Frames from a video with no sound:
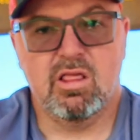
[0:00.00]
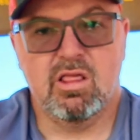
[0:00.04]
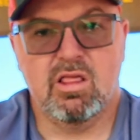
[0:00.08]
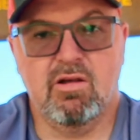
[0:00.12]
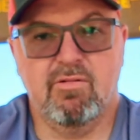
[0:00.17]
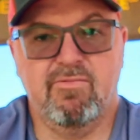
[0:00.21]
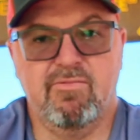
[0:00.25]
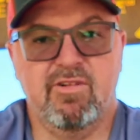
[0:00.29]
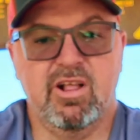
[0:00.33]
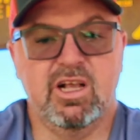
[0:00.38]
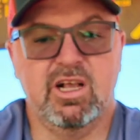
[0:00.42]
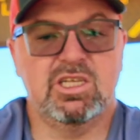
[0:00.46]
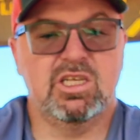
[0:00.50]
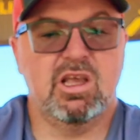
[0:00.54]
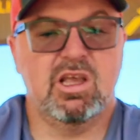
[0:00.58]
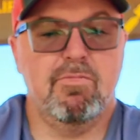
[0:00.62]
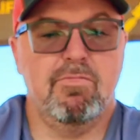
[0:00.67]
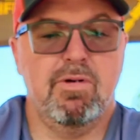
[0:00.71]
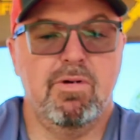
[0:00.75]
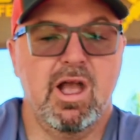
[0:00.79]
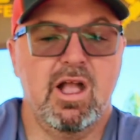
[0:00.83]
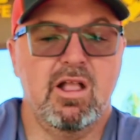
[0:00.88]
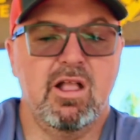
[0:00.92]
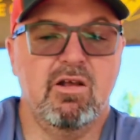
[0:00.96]
the Flex
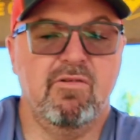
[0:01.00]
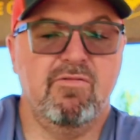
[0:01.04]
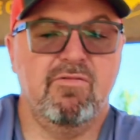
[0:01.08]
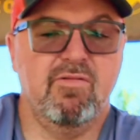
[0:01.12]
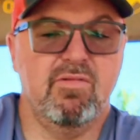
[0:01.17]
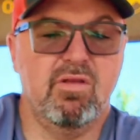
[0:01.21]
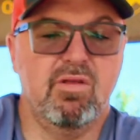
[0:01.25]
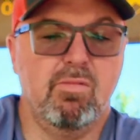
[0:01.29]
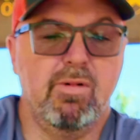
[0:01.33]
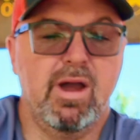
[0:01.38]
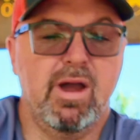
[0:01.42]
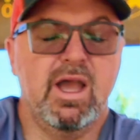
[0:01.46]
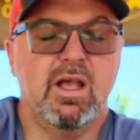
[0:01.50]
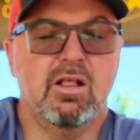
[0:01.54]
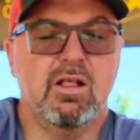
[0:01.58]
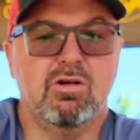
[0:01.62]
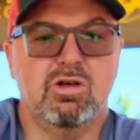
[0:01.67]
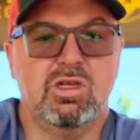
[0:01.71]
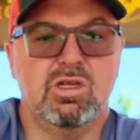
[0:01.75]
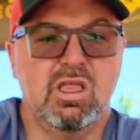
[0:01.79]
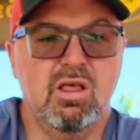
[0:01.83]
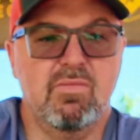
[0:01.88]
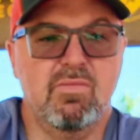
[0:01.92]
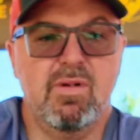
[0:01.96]
Companion from the
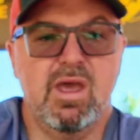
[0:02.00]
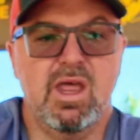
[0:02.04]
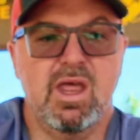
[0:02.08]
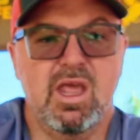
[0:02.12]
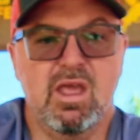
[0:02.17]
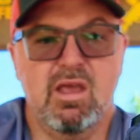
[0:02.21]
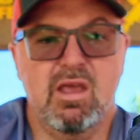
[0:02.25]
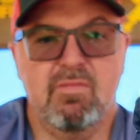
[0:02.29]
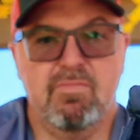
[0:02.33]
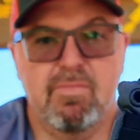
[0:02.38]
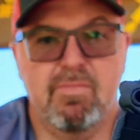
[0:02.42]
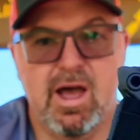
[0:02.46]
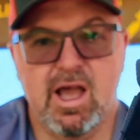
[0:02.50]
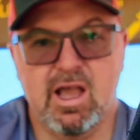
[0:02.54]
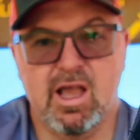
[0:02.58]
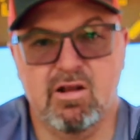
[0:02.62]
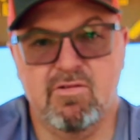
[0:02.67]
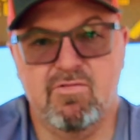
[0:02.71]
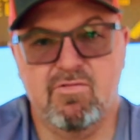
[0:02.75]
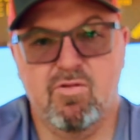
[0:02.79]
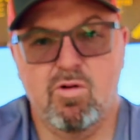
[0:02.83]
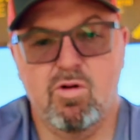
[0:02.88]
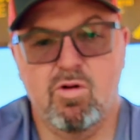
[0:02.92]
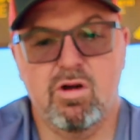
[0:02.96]
regular to the Mini back
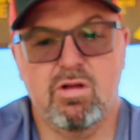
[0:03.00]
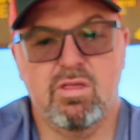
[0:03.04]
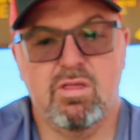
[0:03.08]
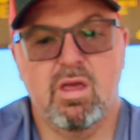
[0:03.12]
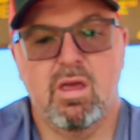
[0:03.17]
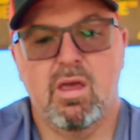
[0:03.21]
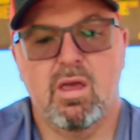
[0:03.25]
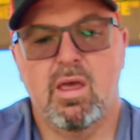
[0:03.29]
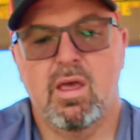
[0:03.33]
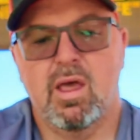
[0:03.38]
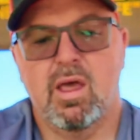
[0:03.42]
and forth,